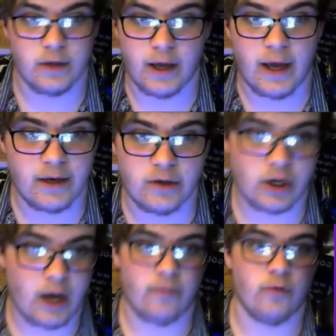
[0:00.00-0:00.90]
And I had to
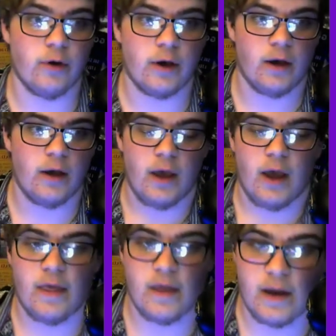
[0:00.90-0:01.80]
drop Ruga
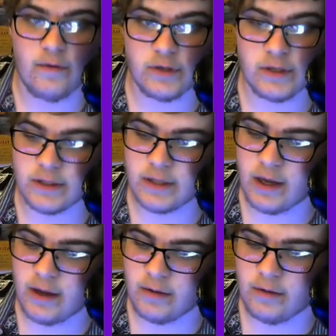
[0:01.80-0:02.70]
and then ever since
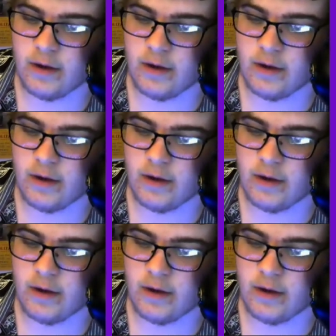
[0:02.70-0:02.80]
then,